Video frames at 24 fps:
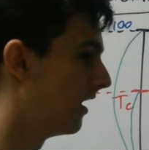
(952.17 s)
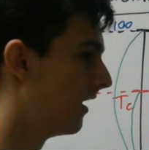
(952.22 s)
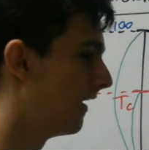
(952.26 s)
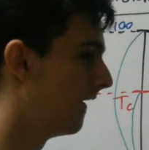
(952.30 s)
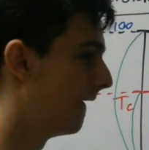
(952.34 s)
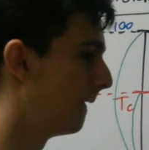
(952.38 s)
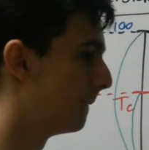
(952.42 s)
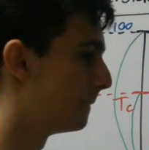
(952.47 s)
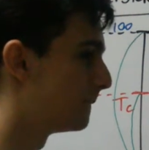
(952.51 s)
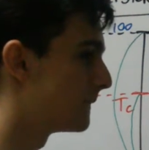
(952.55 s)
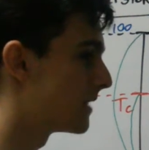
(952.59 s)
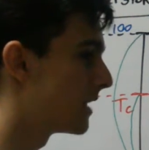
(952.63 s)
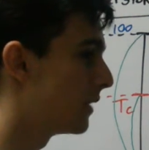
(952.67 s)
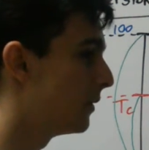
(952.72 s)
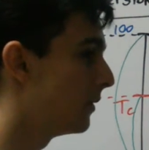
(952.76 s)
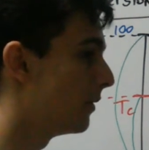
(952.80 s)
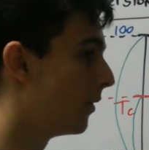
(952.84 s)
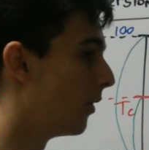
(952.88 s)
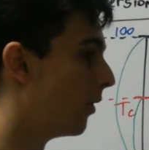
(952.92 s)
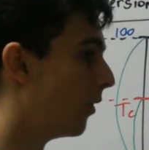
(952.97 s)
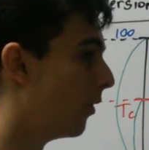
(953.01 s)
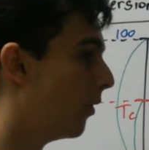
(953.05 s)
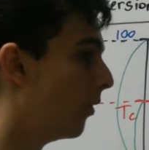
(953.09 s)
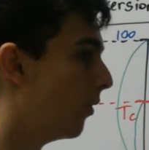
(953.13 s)
uh,
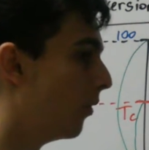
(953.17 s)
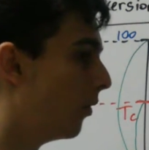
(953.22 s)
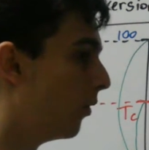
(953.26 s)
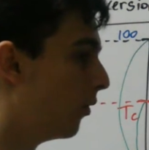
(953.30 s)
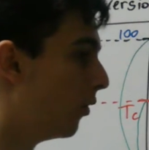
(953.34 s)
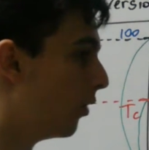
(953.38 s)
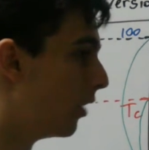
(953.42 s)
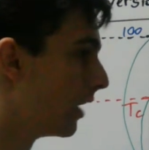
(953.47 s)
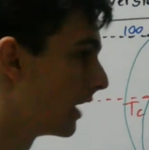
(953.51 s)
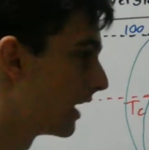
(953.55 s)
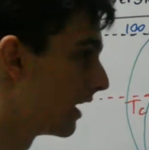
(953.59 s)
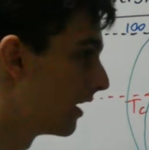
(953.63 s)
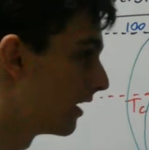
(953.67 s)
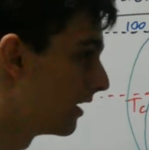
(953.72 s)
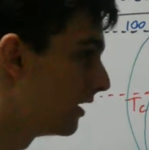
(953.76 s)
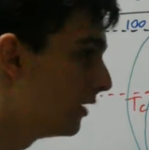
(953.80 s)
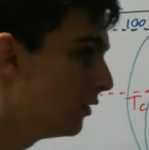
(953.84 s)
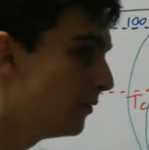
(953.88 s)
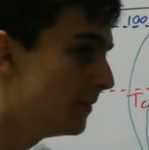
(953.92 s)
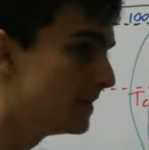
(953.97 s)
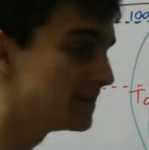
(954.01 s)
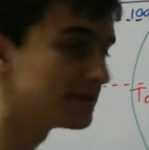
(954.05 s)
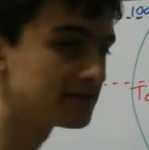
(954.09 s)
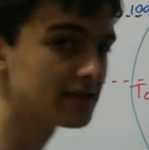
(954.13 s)

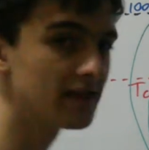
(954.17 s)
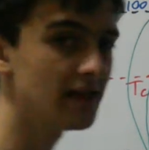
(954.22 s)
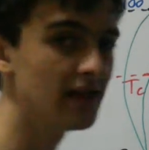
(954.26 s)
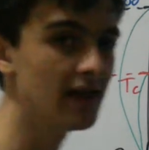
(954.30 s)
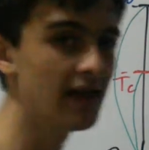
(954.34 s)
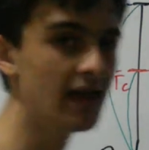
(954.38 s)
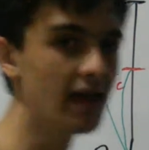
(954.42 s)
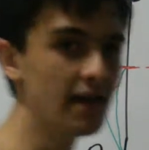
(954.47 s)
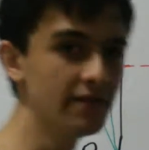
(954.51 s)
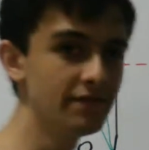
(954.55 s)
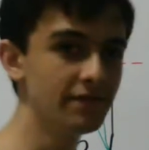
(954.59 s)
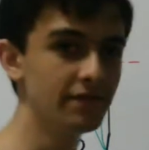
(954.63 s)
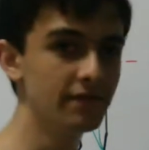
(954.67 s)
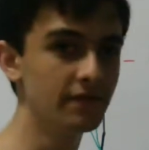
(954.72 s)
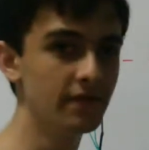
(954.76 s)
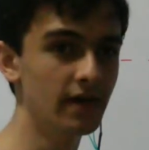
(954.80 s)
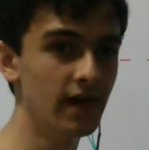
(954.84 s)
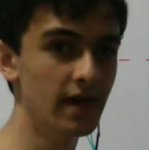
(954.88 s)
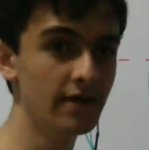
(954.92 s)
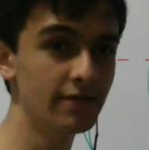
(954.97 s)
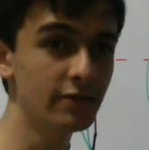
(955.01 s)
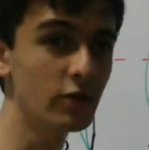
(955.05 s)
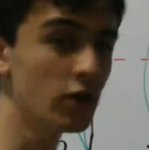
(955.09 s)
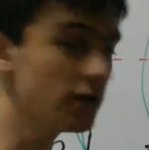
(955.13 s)
humans have,
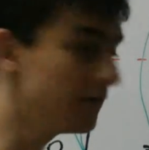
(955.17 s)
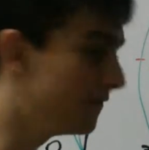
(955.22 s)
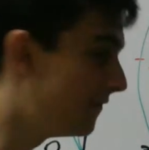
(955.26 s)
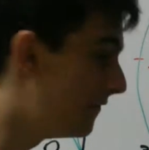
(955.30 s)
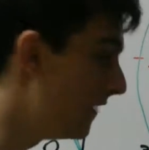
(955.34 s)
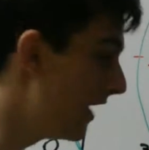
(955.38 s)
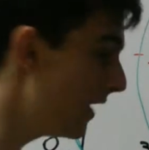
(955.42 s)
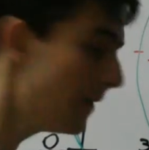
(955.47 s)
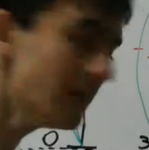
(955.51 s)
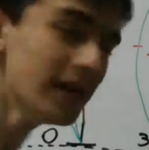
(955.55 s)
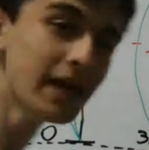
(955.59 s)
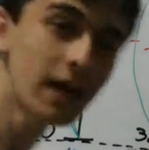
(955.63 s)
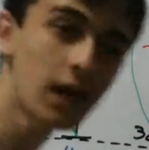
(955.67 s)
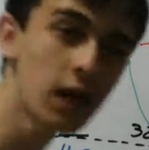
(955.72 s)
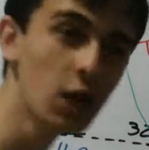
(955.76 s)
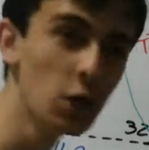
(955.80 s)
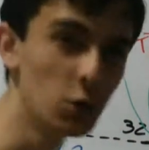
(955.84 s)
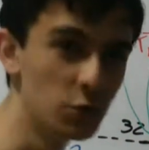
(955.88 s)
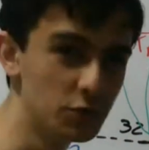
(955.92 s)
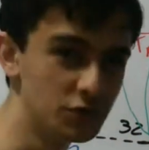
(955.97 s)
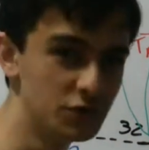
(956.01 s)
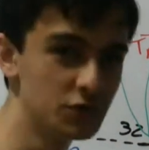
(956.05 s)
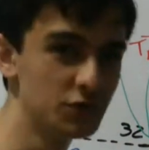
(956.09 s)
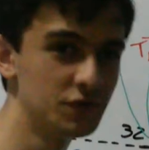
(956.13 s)
have got very
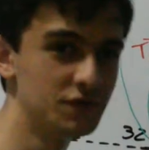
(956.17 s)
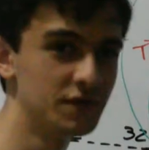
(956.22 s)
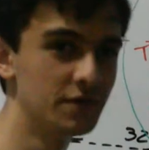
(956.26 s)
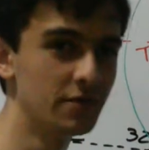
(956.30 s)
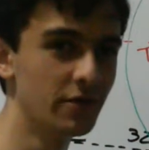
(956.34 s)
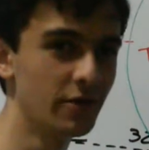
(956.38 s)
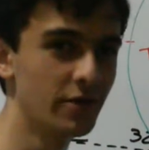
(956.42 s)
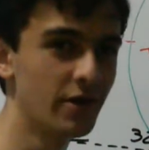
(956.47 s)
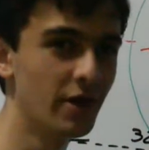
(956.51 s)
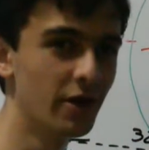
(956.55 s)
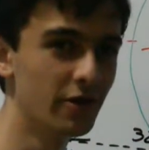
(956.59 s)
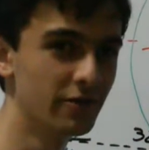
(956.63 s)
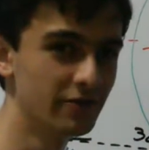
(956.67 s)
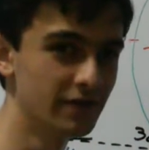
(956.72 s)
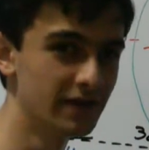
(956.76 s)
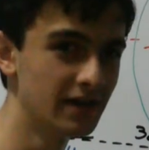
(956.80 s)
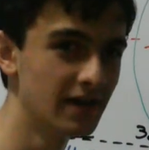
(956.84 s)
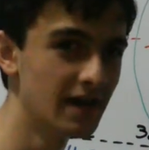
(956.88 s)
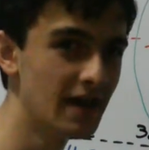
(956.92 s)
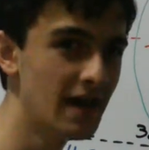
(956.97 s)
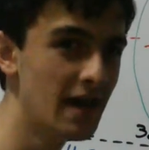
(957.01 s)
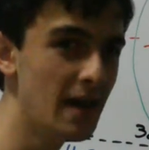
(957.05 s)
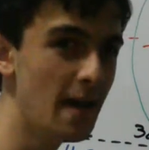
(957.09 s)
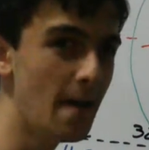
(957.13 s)
close to zero
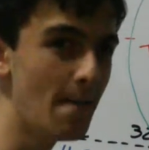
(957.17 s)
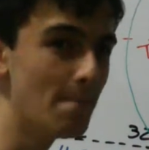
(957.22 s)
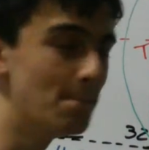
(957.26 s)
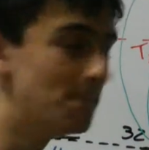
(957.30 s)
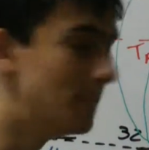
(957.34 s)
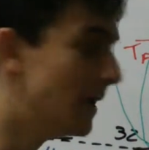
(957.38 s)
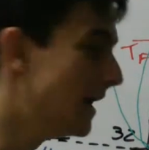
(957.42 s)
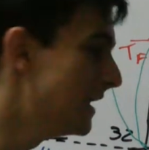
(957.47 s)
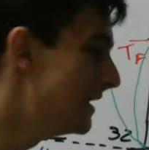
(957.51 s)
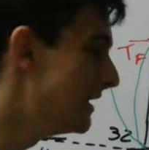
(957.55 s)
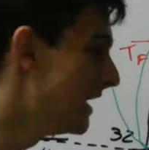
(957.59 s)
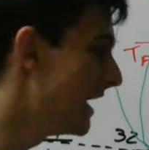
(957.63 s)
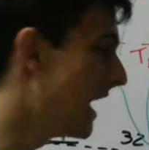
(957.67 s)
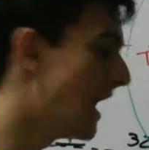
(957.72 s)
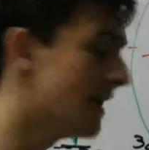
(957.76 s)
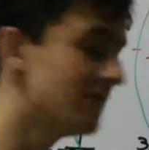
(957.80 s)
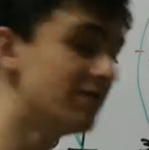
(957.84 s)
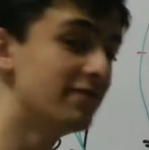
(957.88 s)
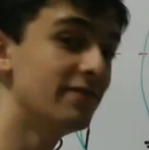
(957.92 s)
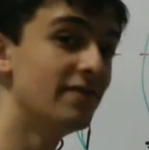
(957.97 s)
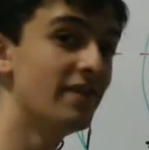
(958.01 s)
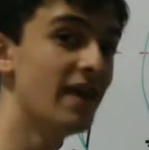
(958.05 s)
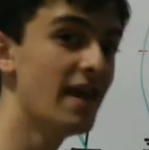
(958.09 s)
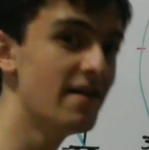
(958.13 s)
Kelvin, but they
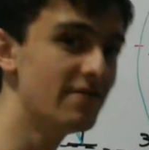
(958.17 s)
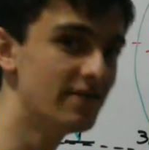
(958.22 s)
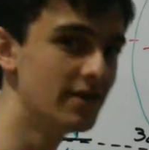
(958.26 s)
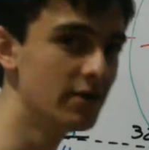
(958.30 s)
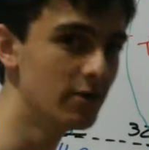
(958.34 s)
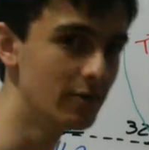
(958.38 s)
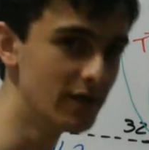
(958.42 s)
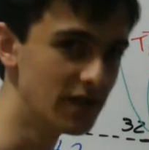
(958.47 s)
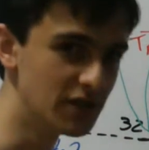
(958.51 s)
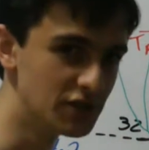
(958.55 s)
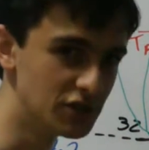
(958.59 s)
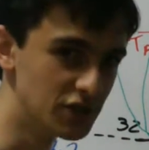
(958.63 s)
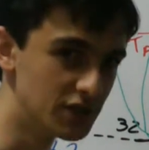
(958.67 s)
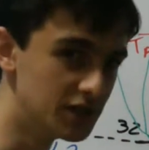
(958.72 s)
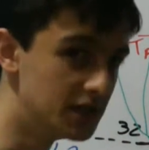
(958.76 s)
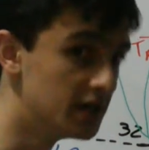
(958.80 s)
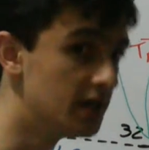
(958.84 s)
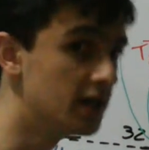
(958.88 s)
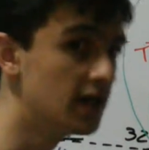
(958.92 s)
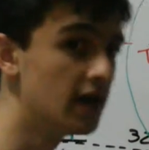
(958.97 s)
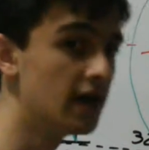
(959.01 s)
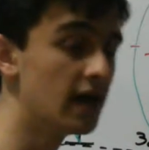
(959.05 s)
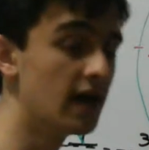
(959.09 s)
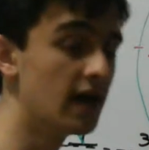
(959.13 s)
have never reached